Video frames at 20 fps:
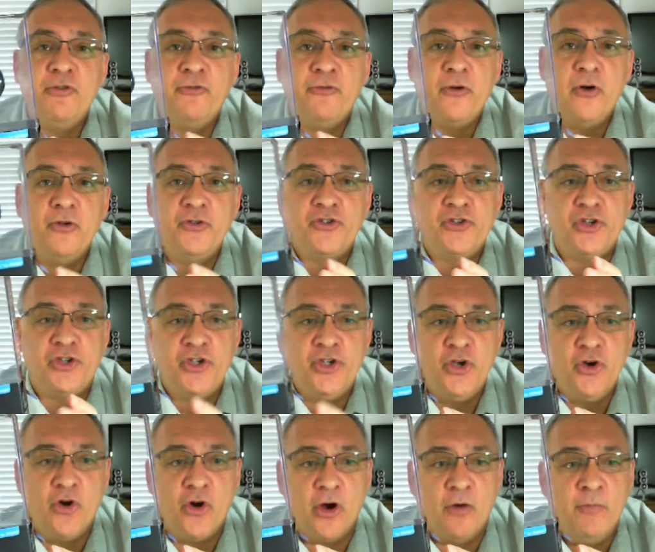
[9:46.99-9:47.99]
phone
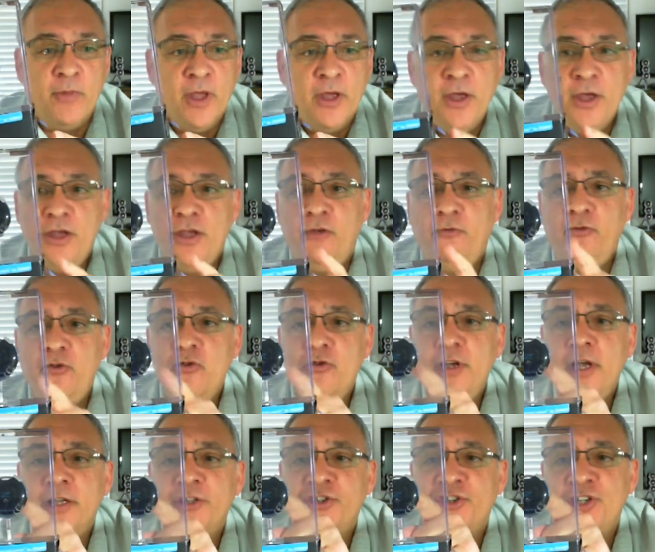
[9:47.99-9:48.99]
secure. If you
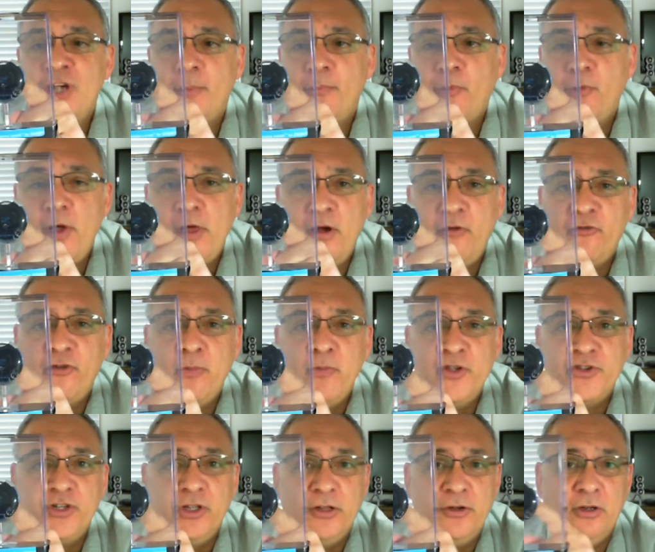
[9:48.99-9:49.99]
get separated from
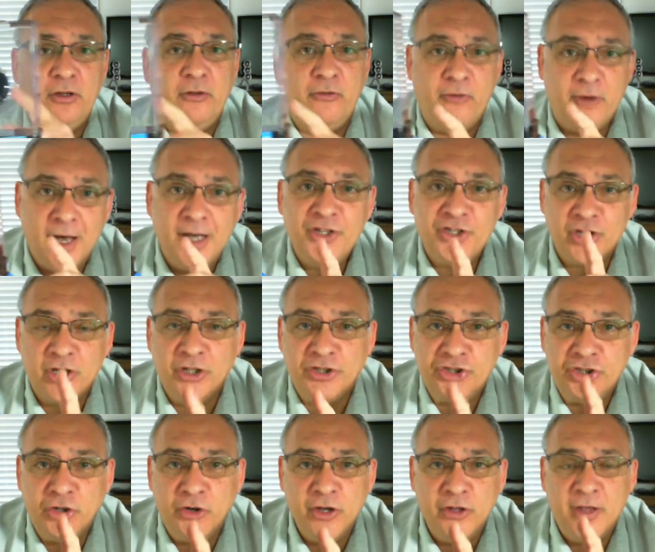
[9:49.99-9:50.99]
this little device, and I'll
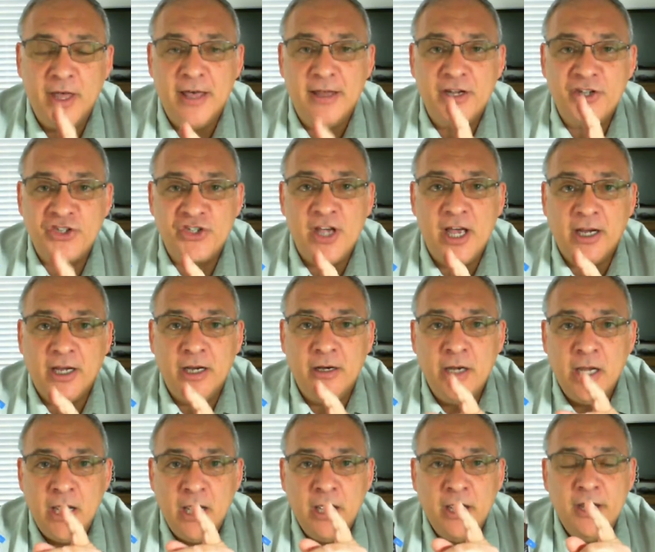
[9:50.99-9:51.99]
show you that in a second,
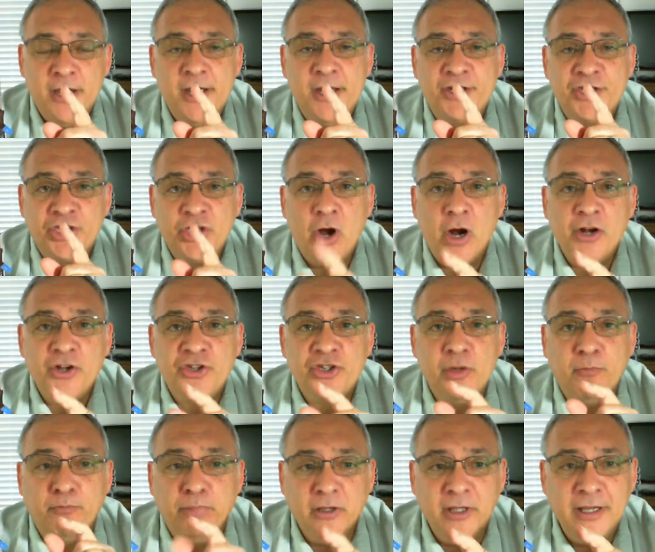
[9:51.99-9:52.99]
it starts to
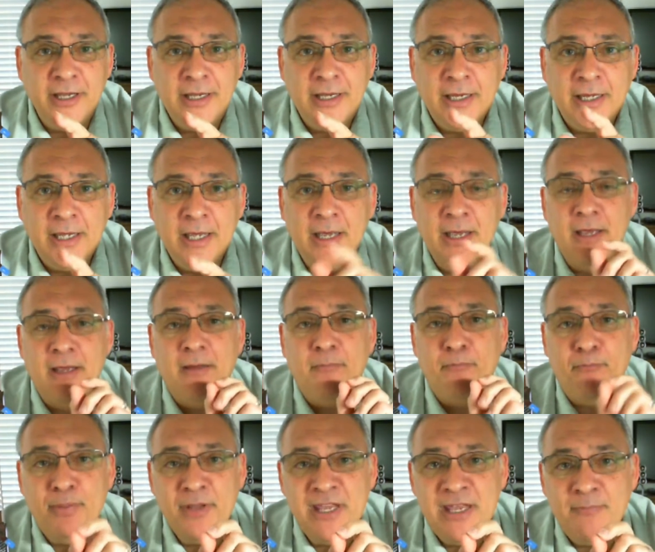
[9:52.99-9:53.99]
blink,
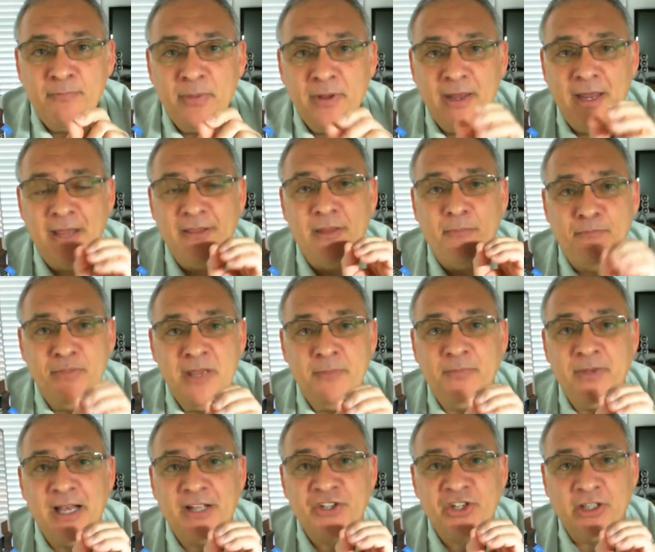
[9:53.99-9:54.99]
beep, and the beep
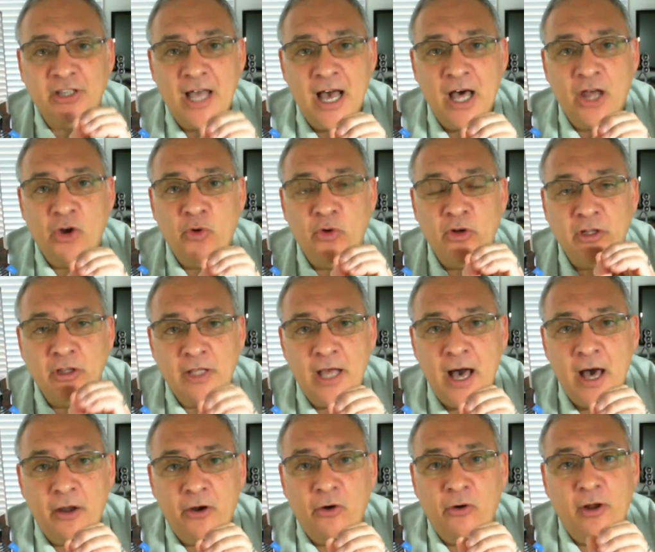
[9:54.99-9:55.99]
gets louder and
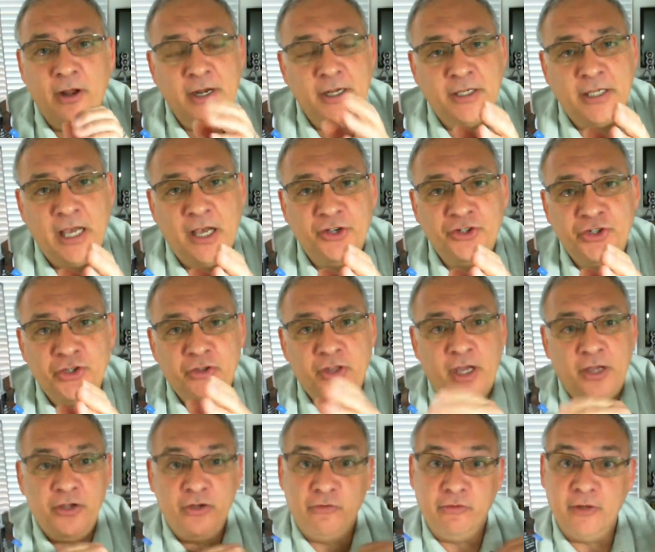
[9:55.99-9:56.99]
louder, and it tells you
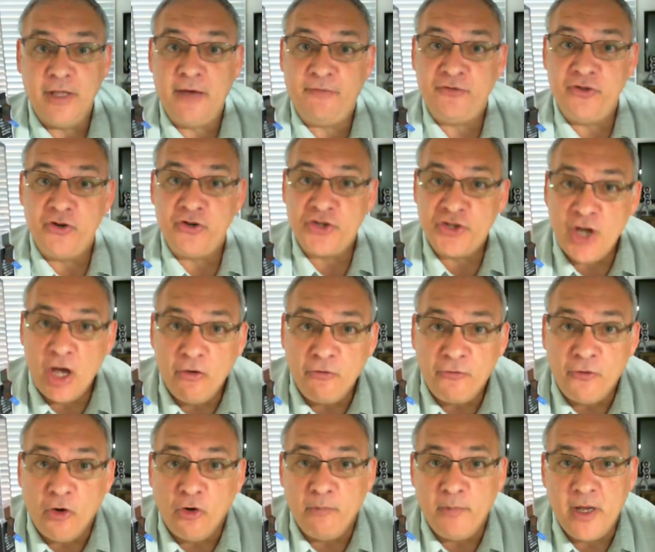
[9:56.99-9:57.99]
that you've left your cell
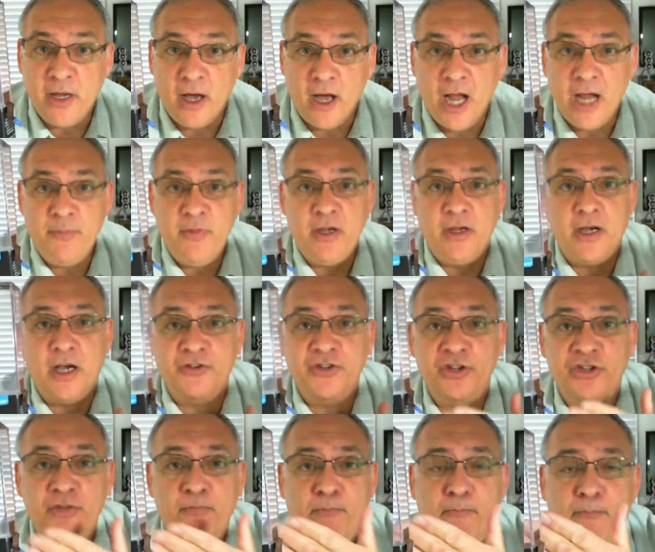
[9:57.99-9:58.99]
phone behind because
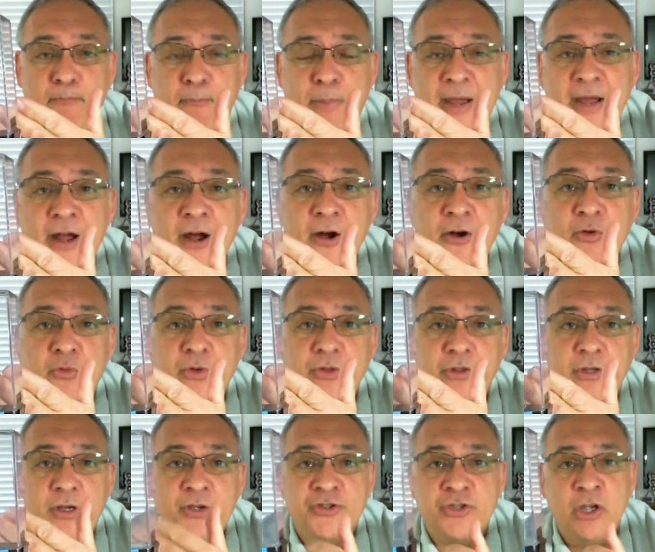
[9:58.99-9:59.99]
it's paired with
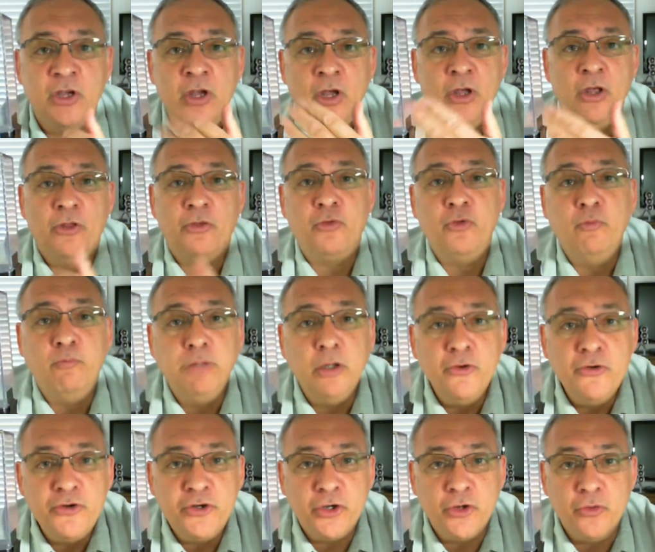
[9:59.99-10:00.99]
this through
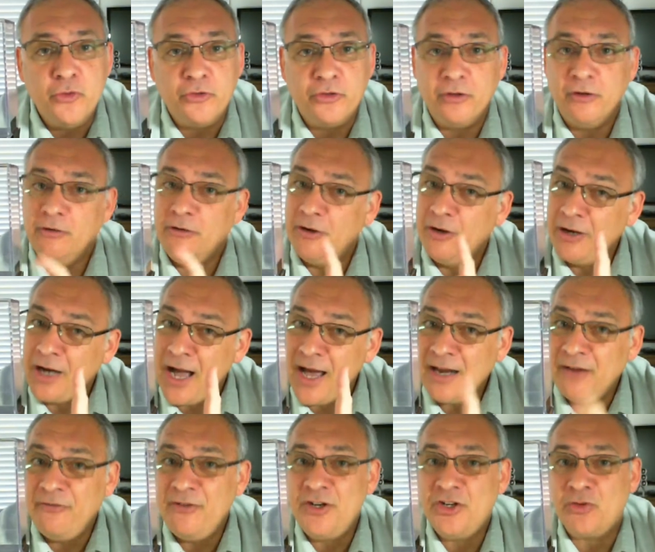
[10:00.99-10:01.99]
Bluetooth. Kind
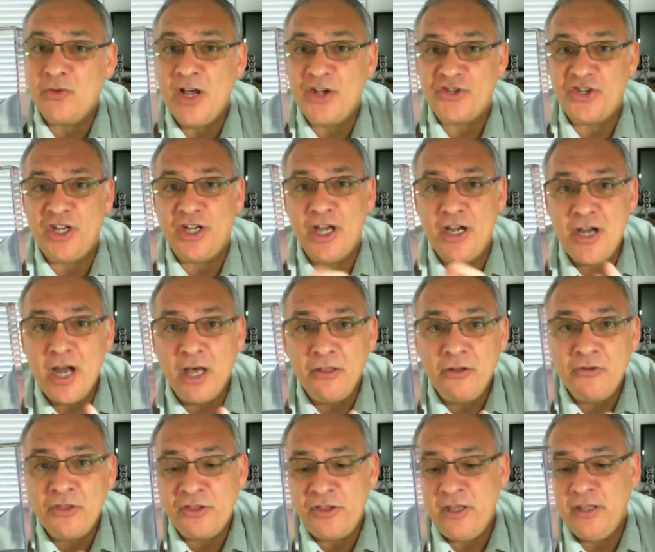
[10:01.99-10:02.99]
of interesting. Another
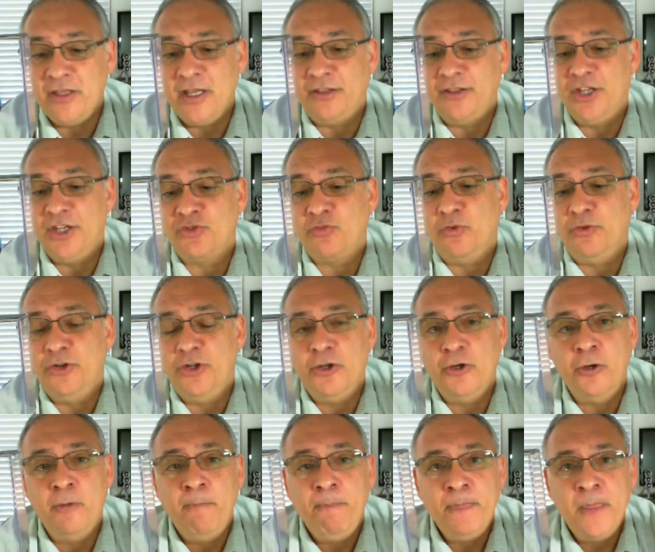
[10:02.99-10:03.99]
thing that will
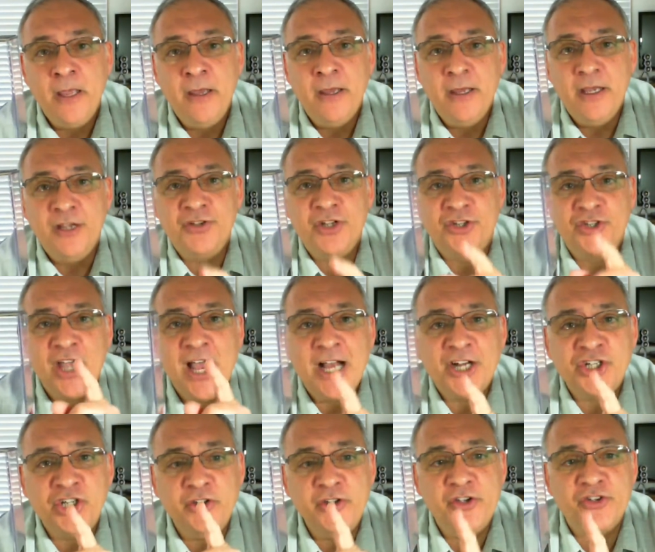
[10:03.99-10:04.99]
do is it's
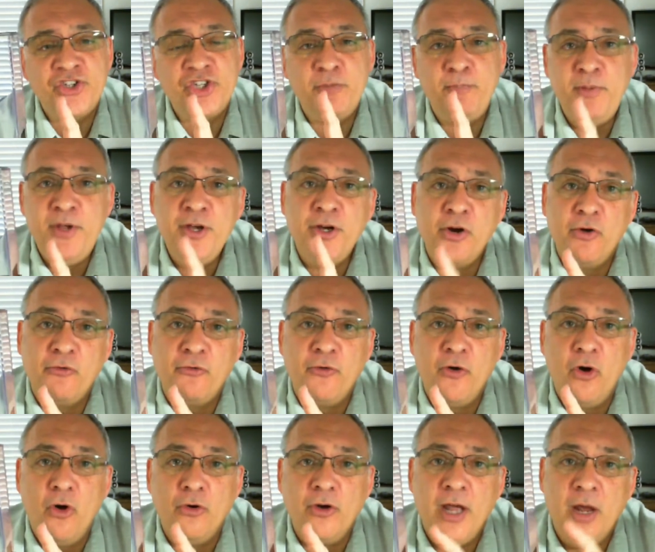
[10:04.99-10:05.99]
actually a
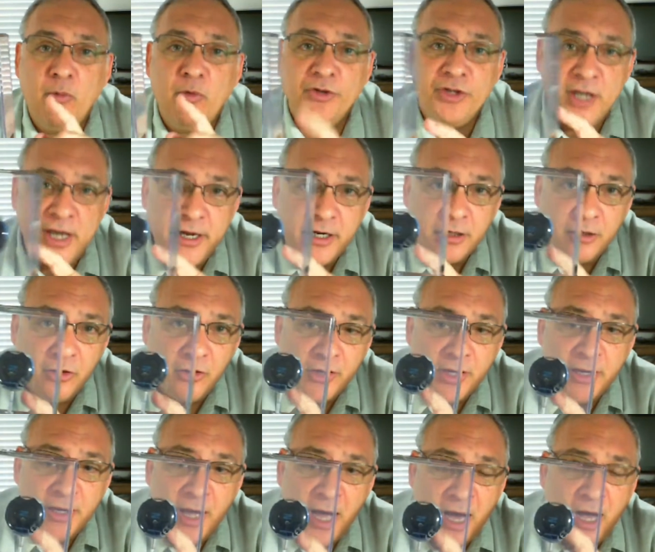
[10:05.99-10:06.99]
speakerphone, and we'll take a look
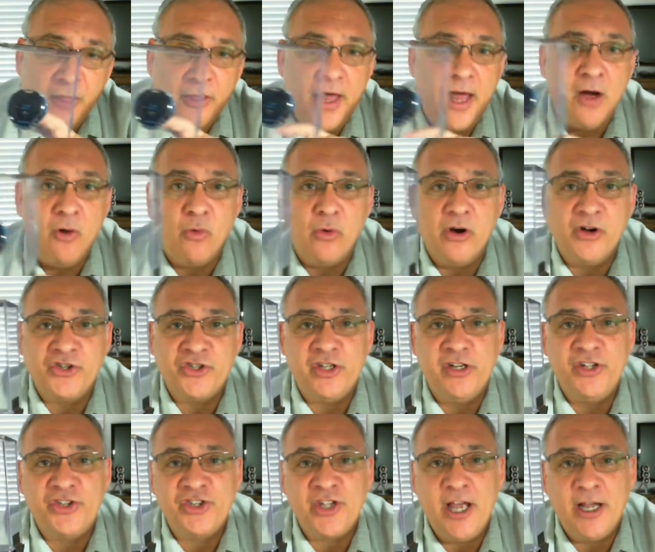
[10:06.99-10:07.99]
at how that works in
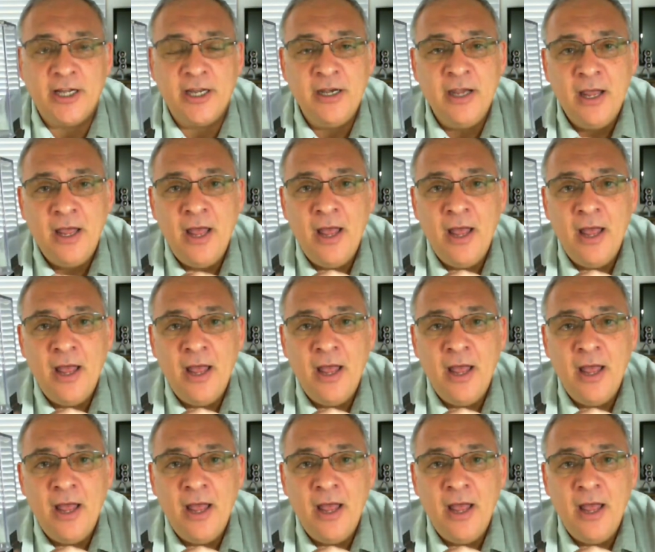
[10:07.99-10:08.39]
a second.